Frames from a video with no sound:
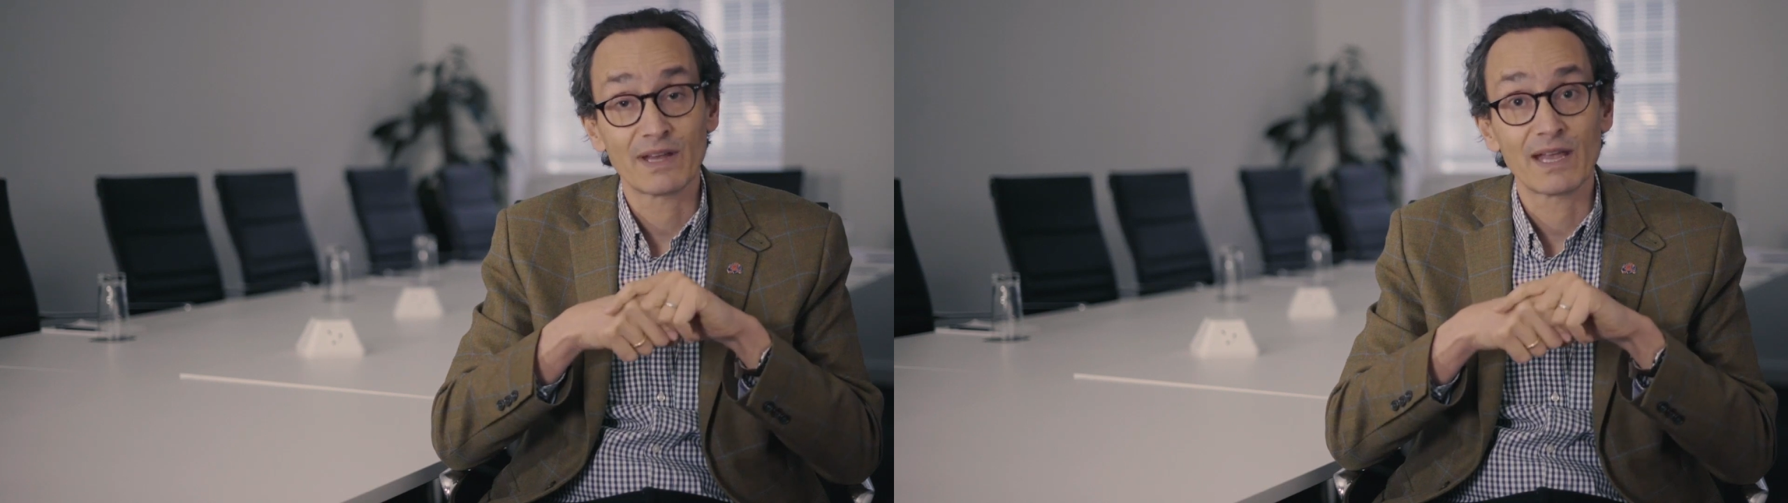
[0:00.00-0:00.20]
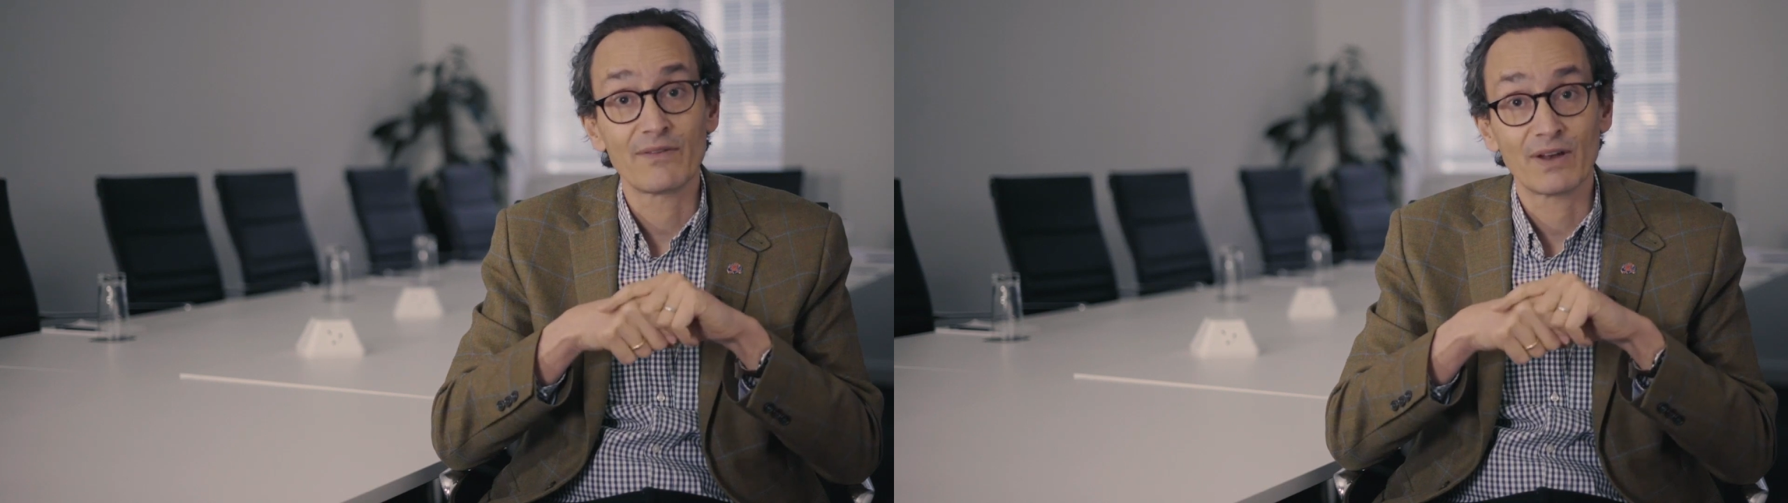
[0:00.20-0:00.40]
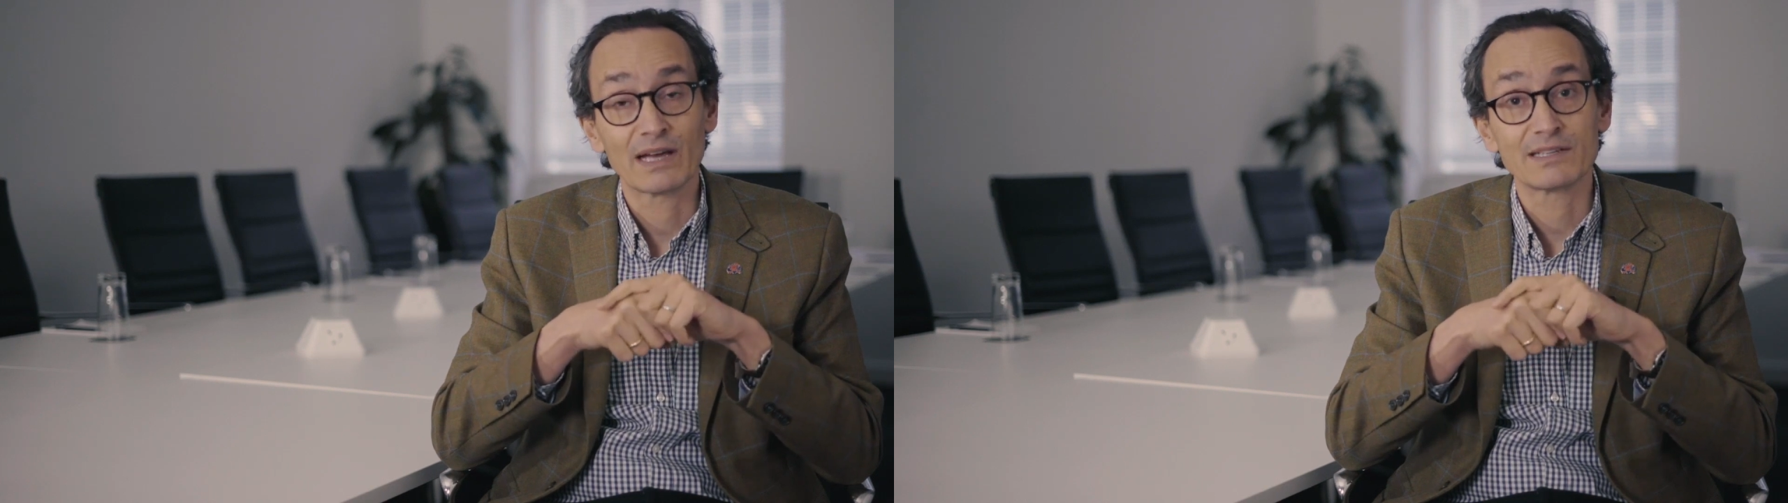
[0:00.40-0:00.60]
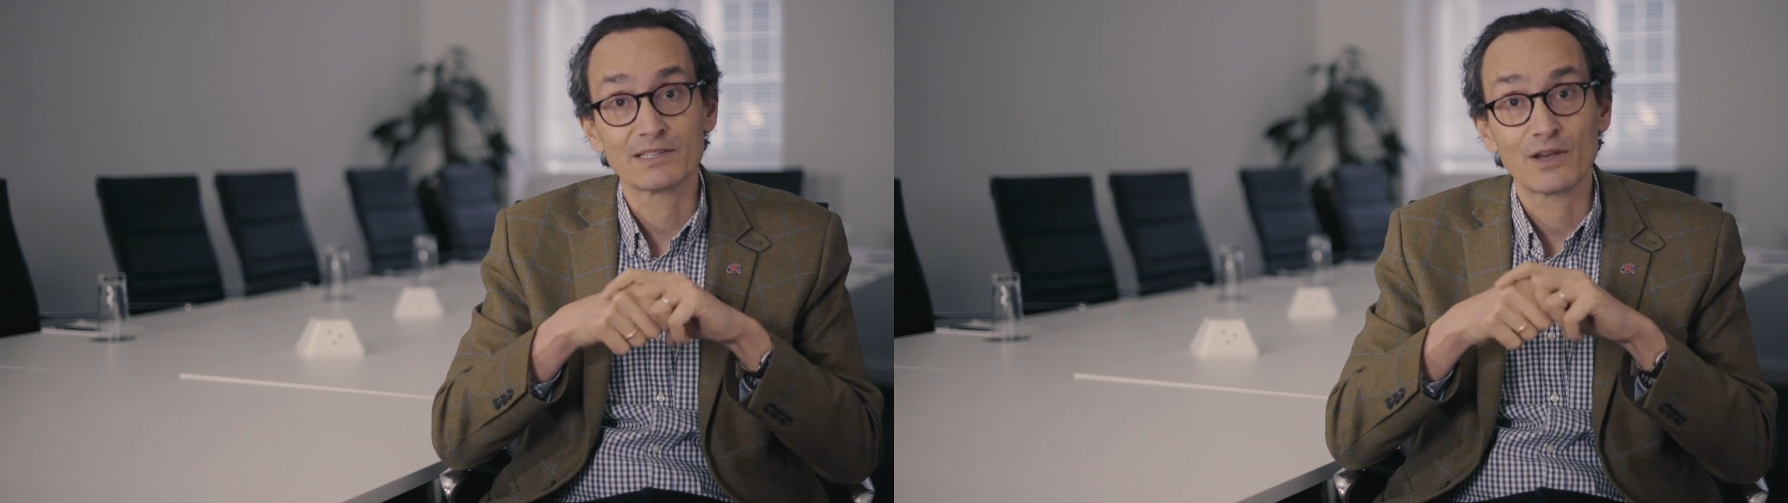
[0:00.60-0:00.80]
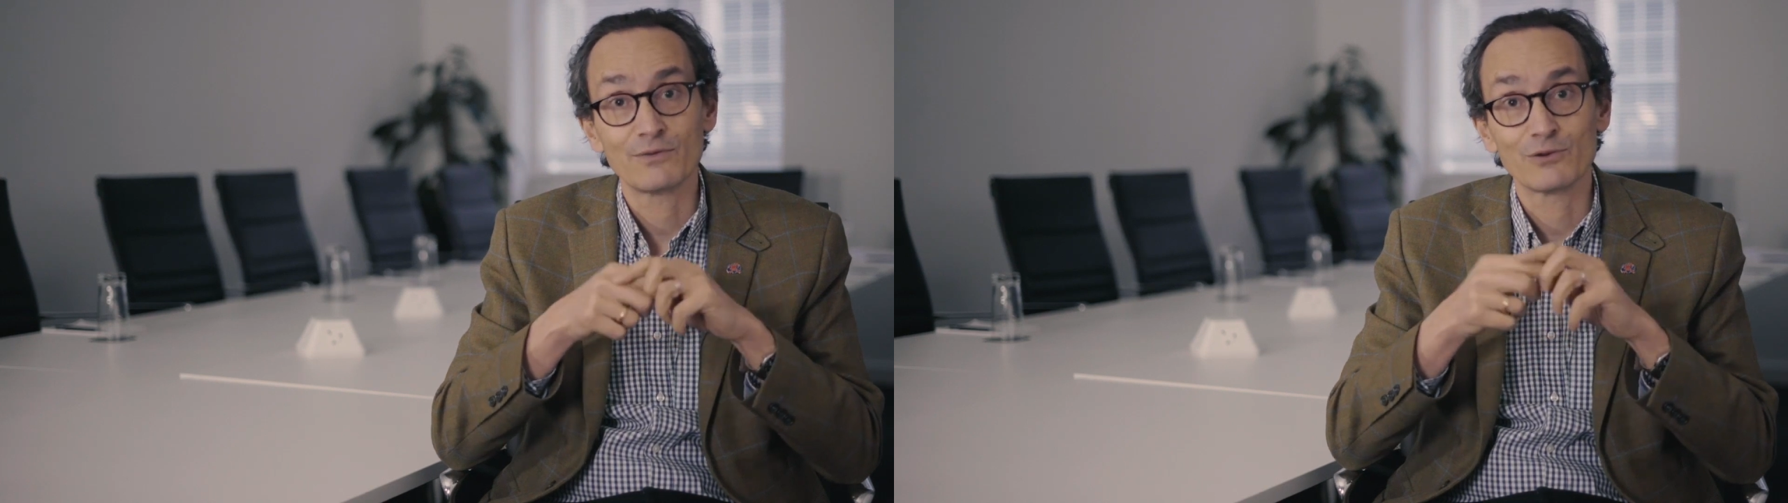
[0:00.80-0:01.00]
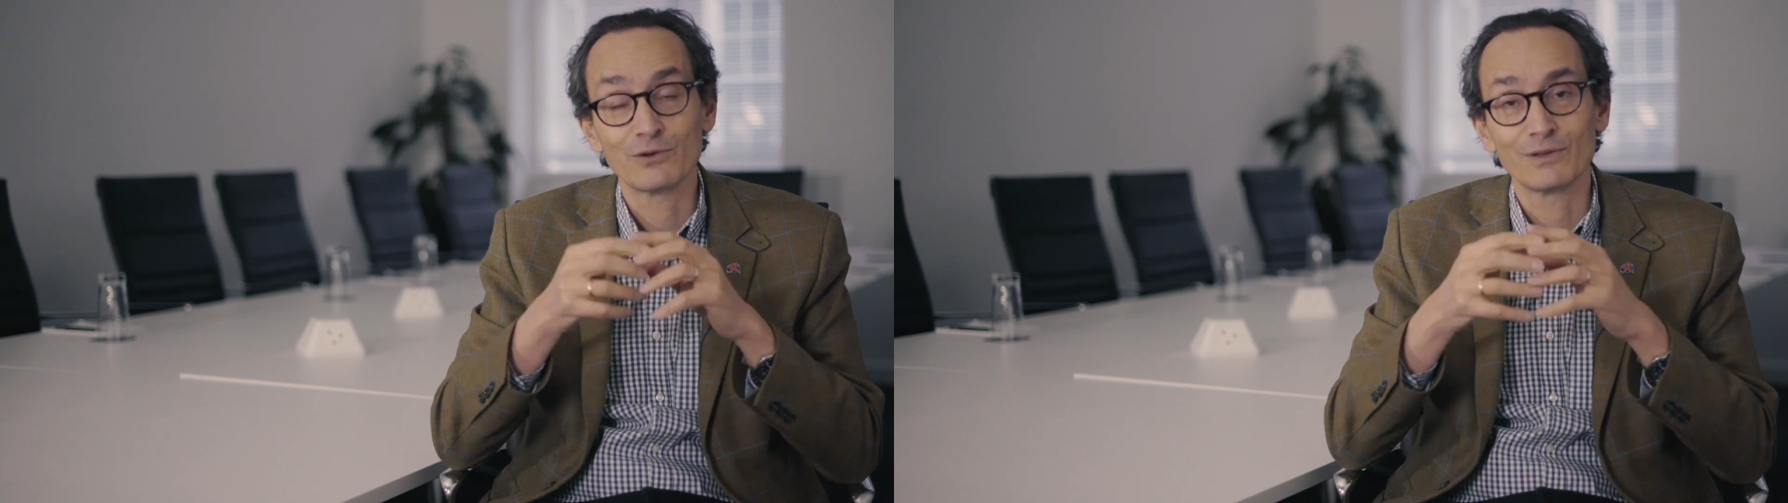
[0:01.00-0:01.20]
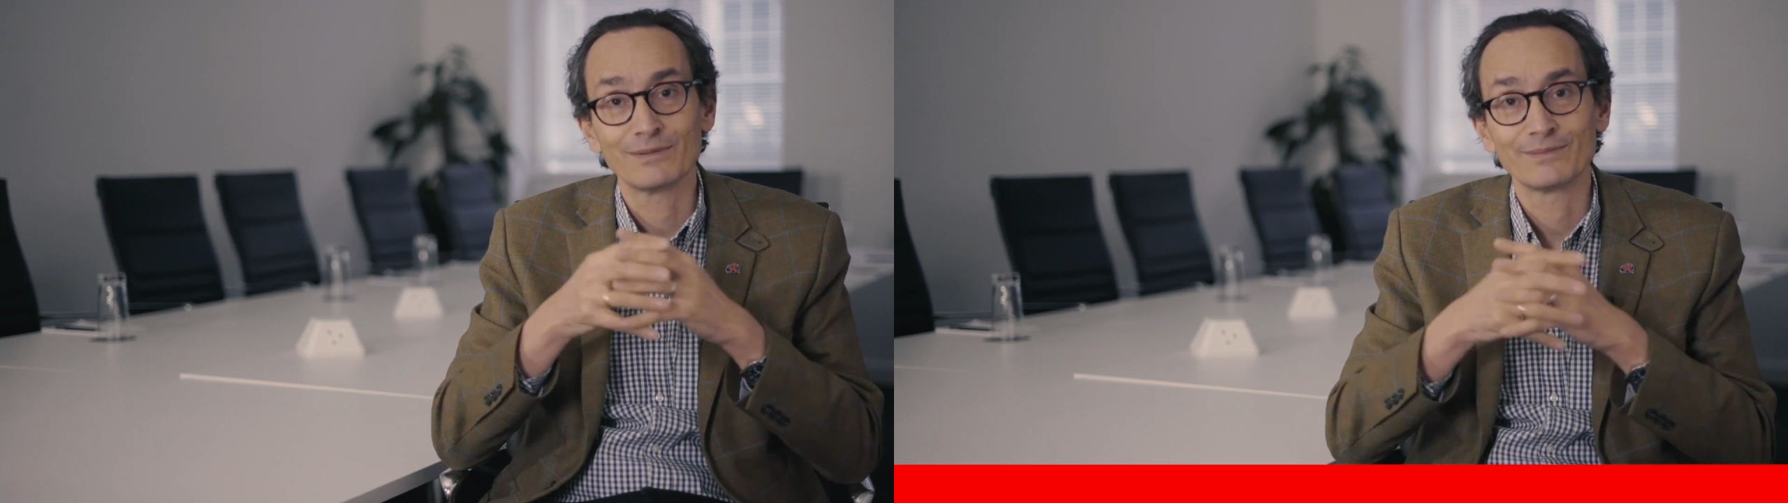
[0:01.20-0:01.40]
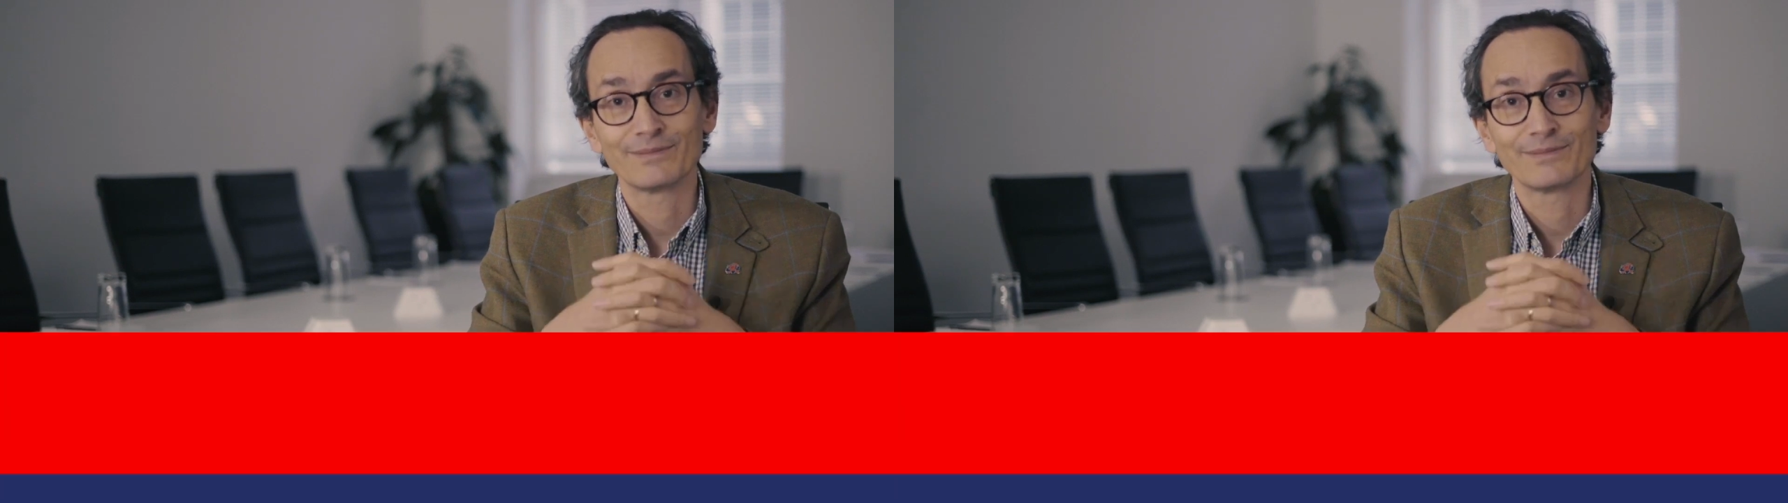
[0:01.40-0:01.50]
encephalitis overall.